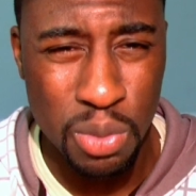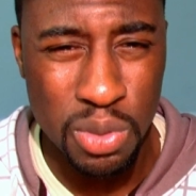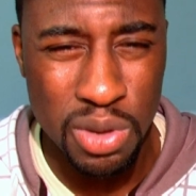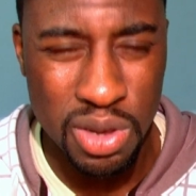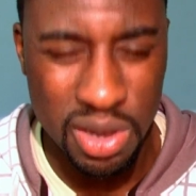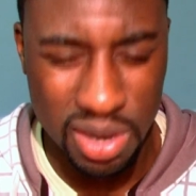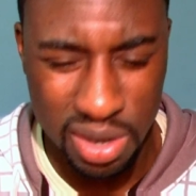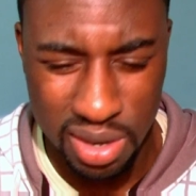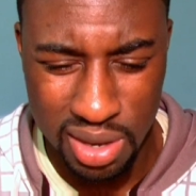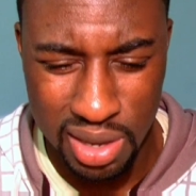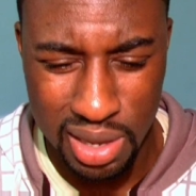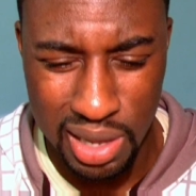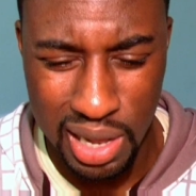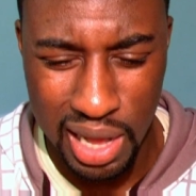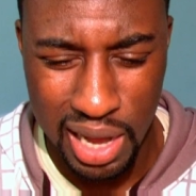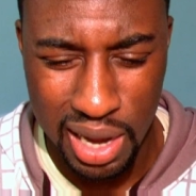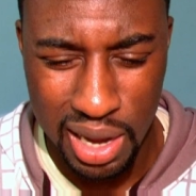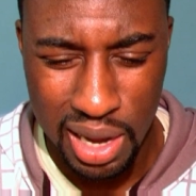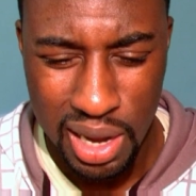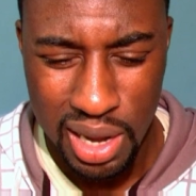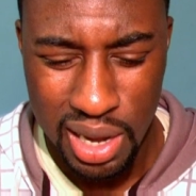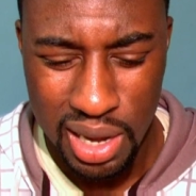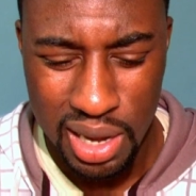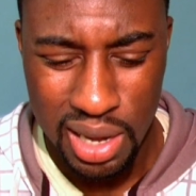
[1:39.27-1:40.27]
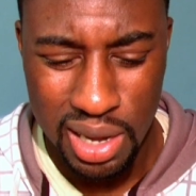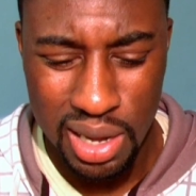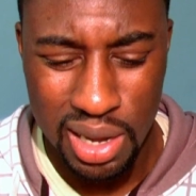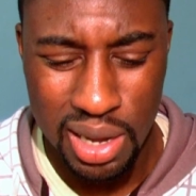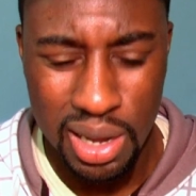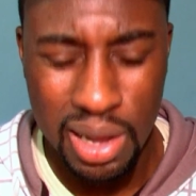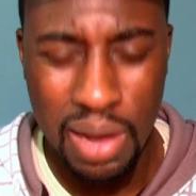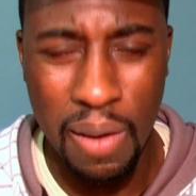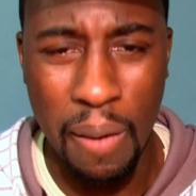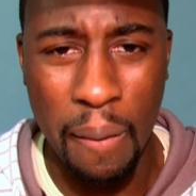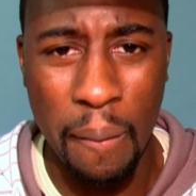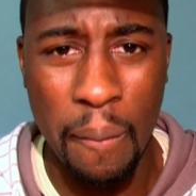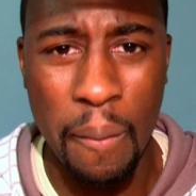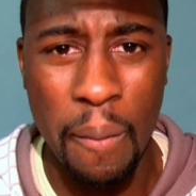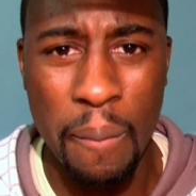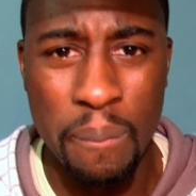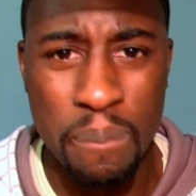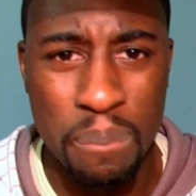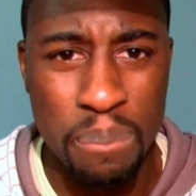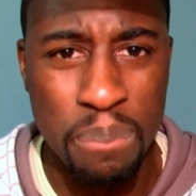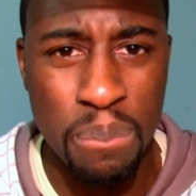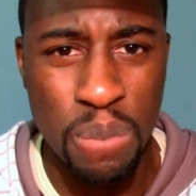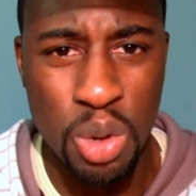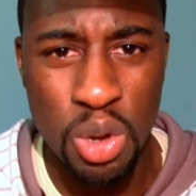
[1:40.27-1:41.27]
It was just like
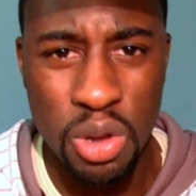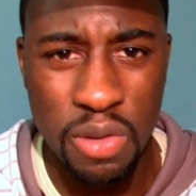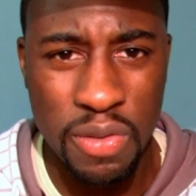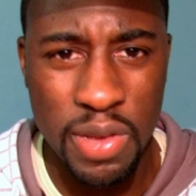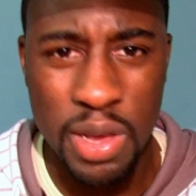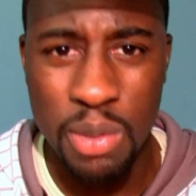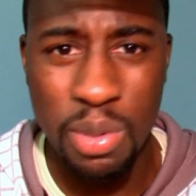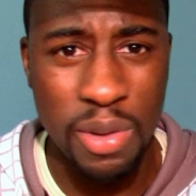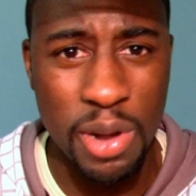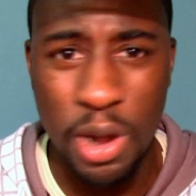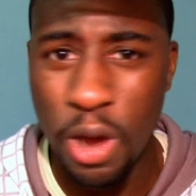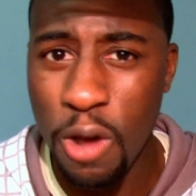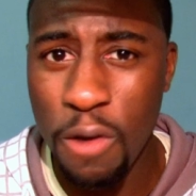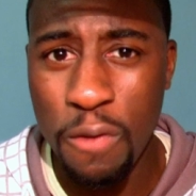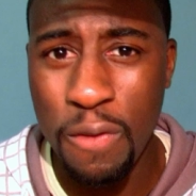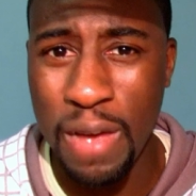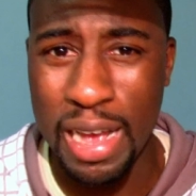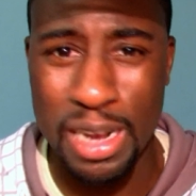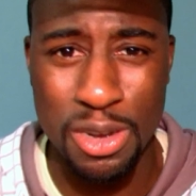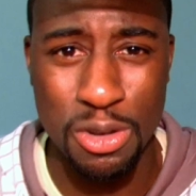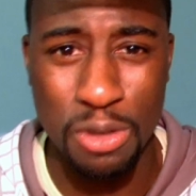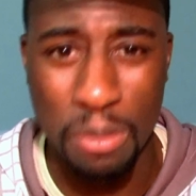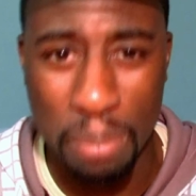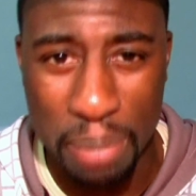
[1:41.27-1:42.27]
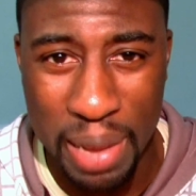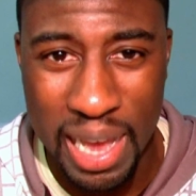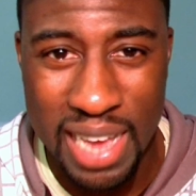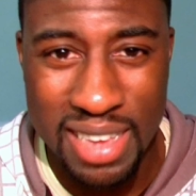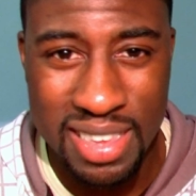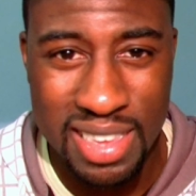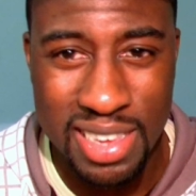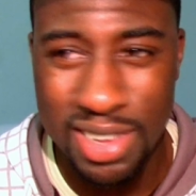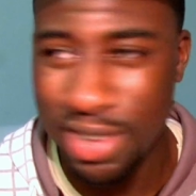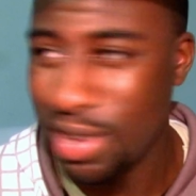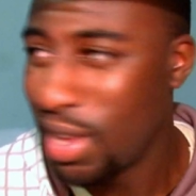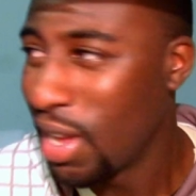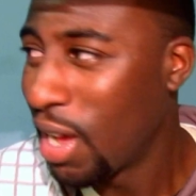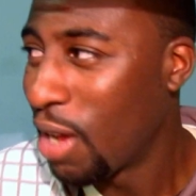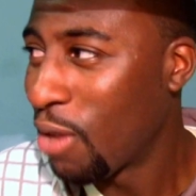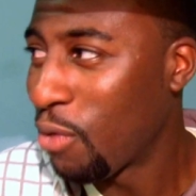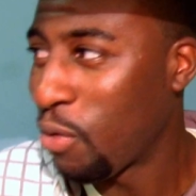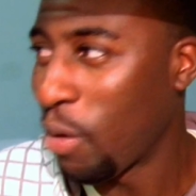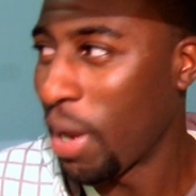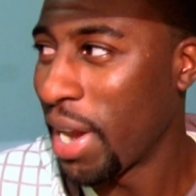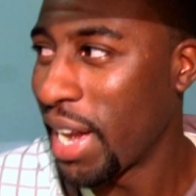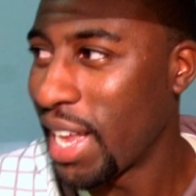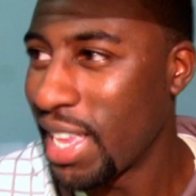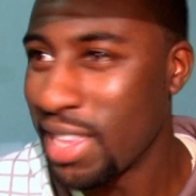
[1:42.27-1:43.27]
a movie with no factual basis,
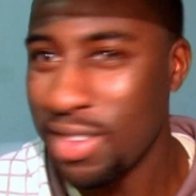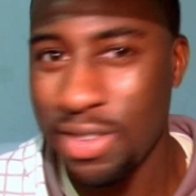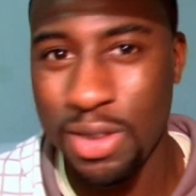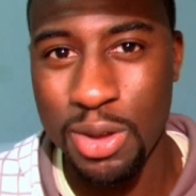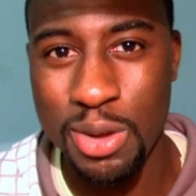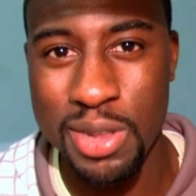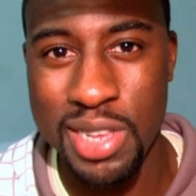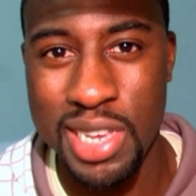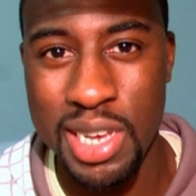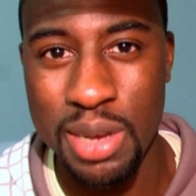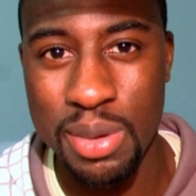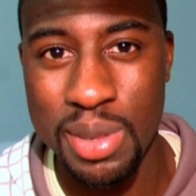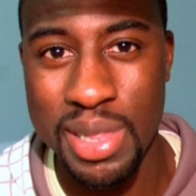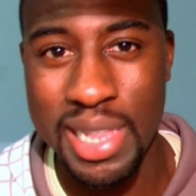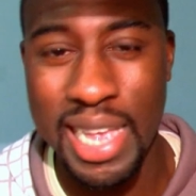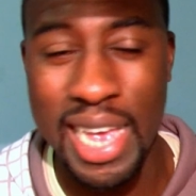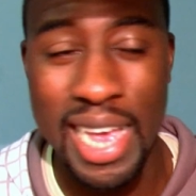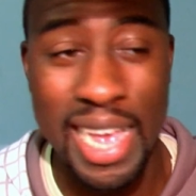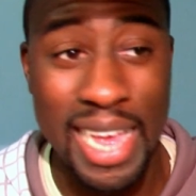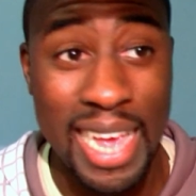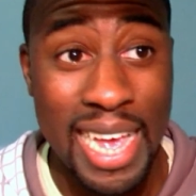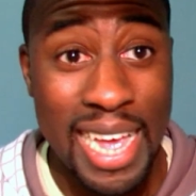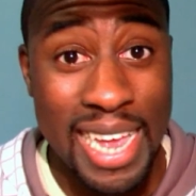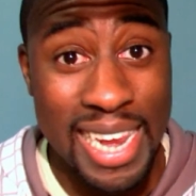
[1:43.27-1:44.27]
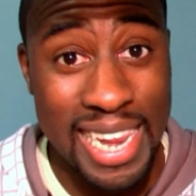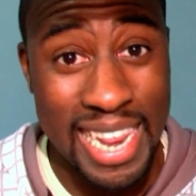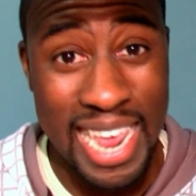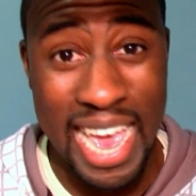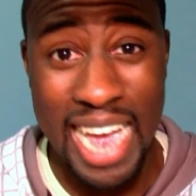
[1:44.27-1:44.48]
throwing insults here and there.